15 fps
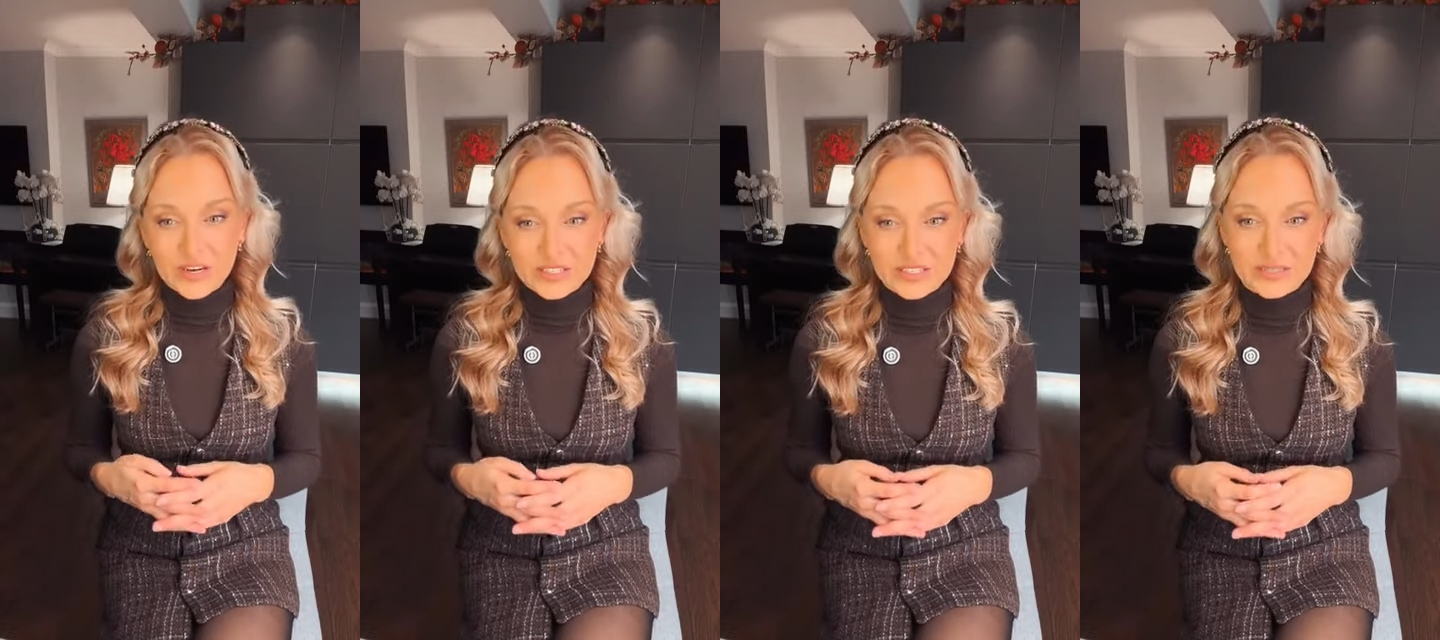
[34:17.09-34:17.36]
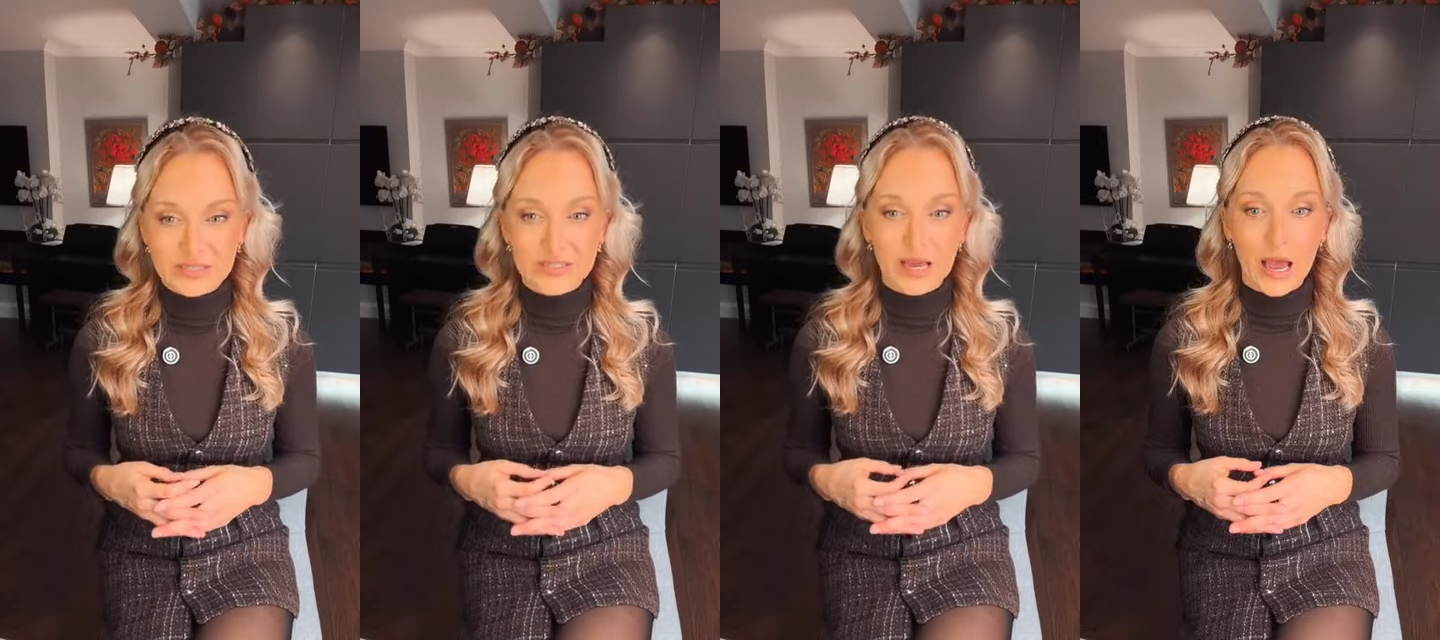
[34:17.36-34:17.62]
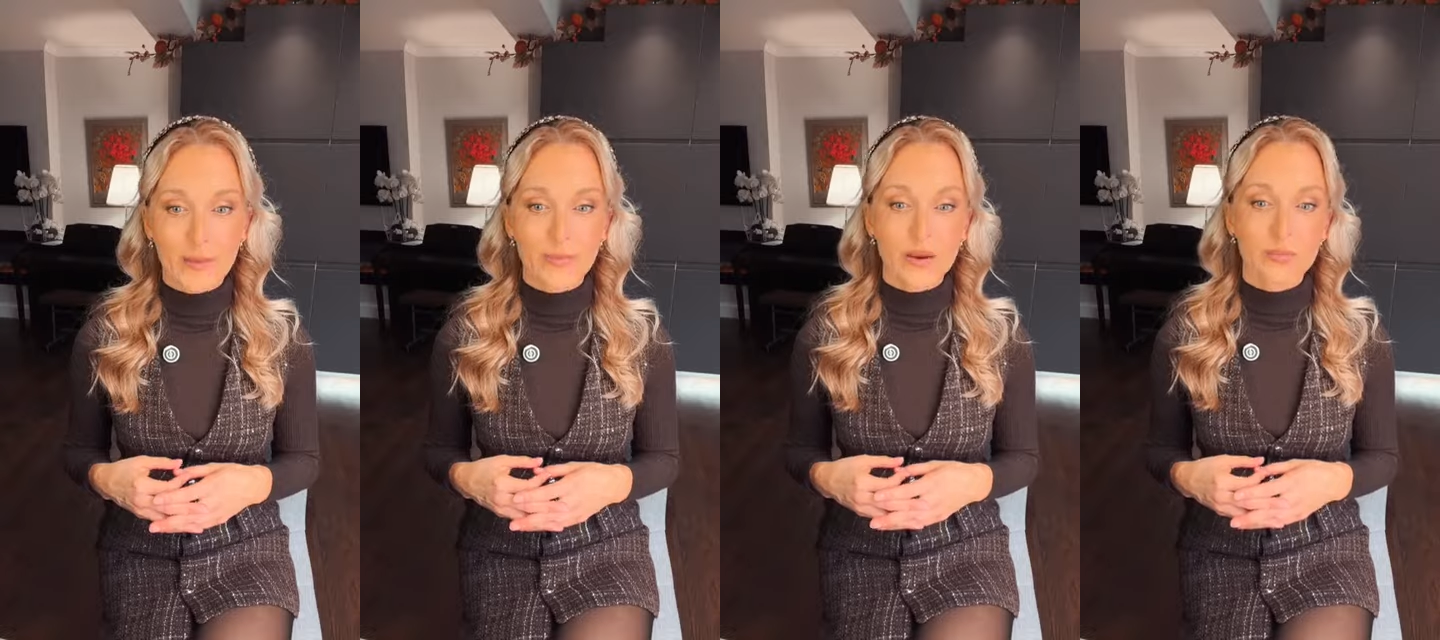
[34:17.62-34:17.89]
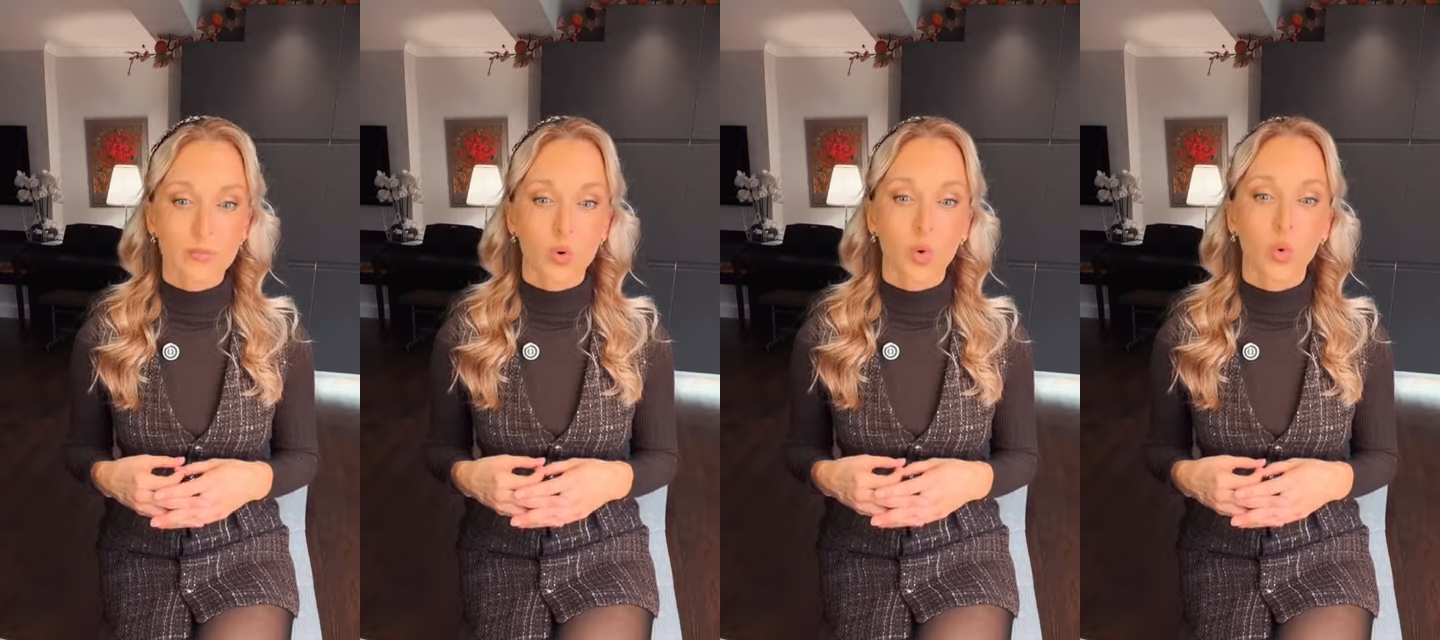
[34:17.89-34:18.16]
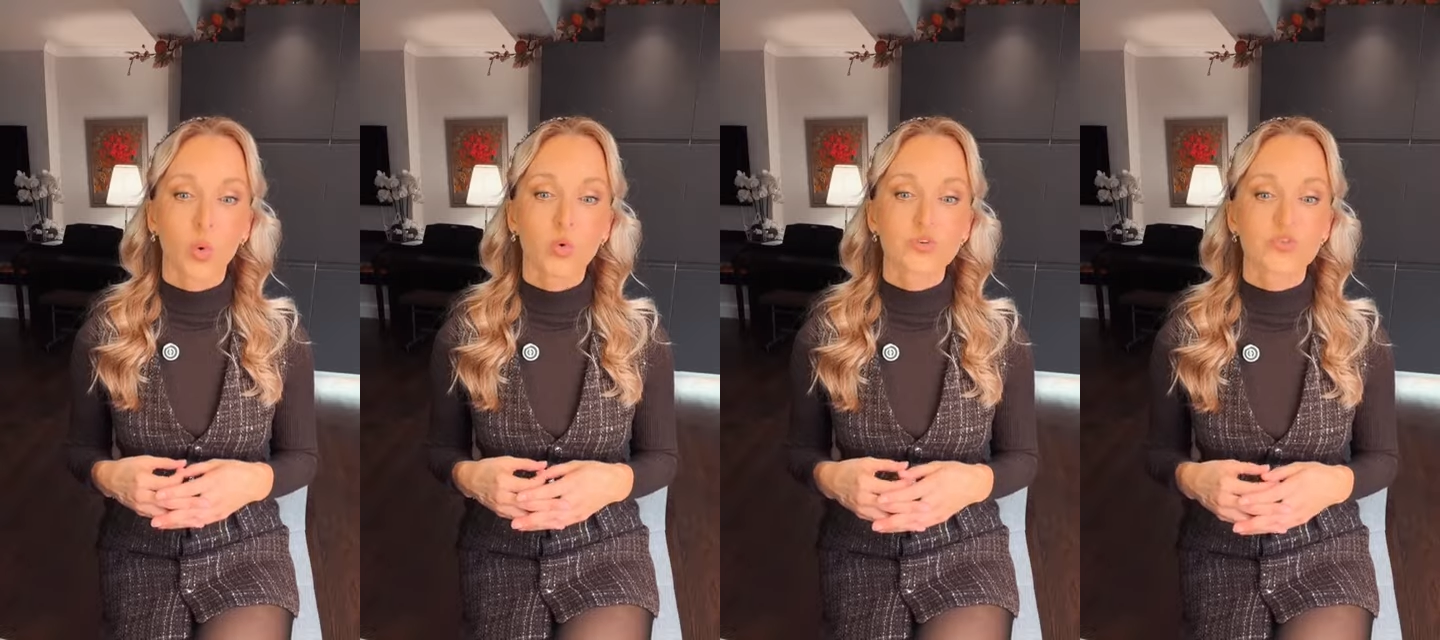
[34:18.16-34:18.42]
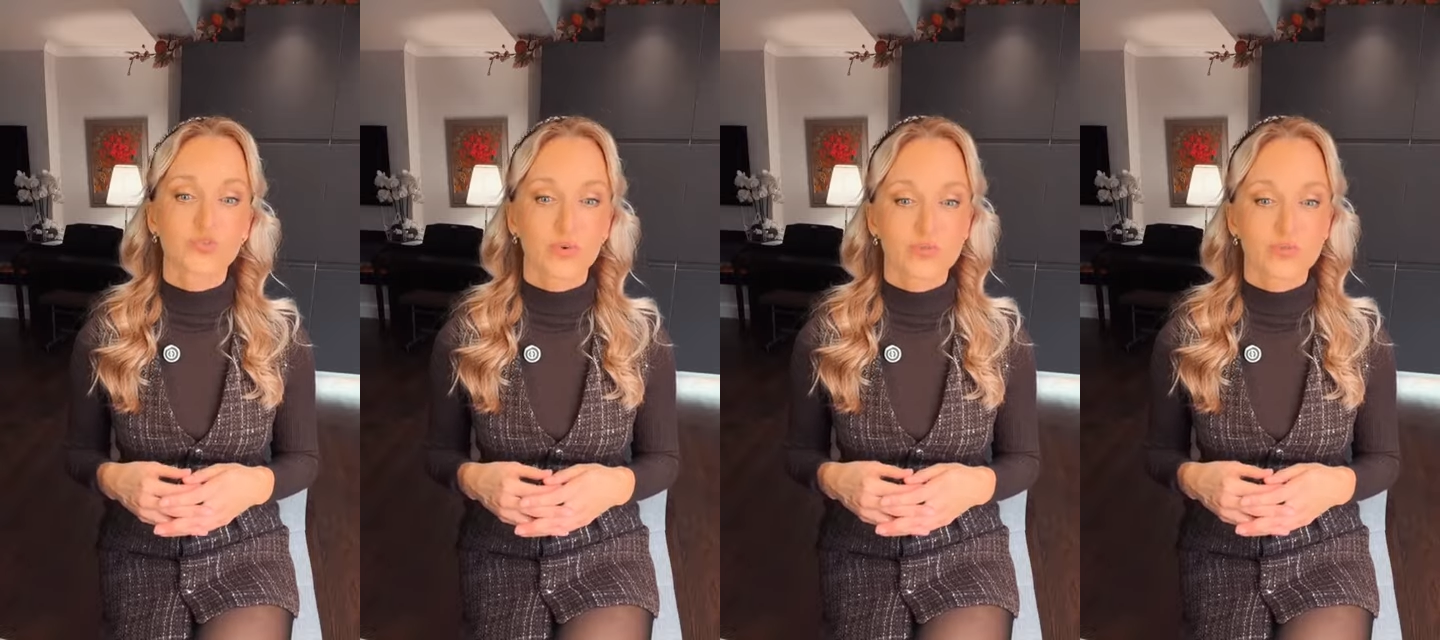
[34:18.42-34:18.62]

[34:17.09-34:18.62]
fixing damp and mold